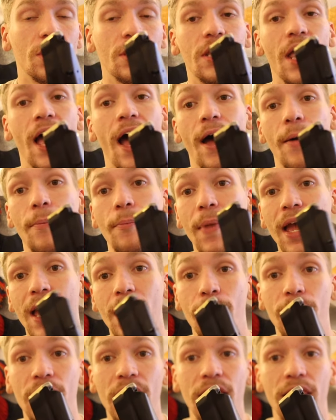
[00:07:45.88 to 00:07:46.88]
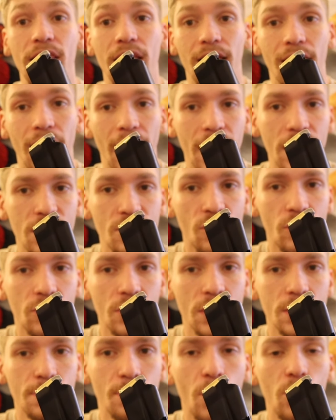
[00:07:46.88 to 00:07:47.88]
that may be the case for
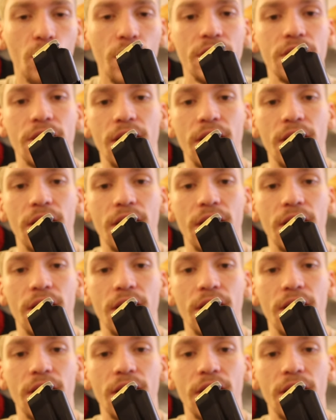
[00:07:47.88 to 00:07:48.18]
these bullets.